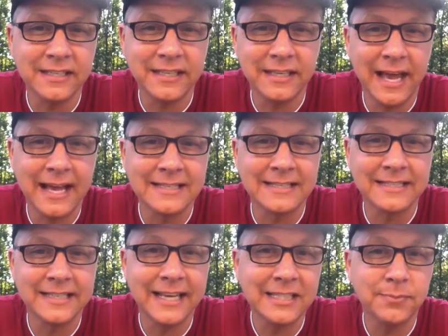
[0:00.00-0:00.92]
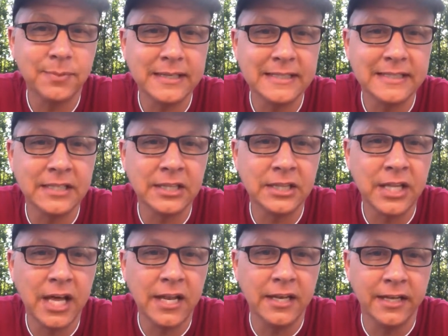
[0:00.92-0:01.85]
in as it takes place in
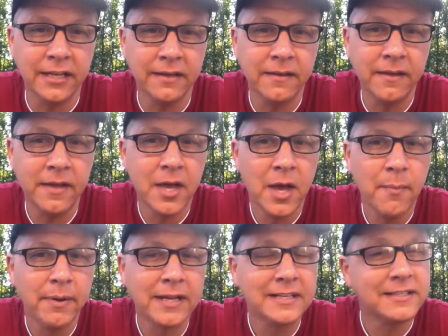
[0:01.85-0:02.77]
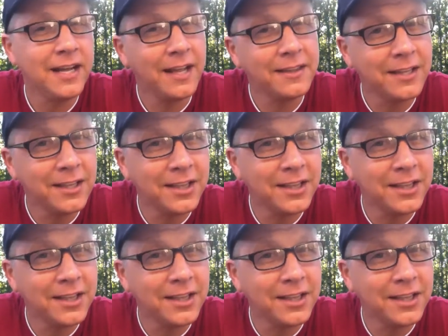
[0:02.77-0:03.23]
London, but it's not the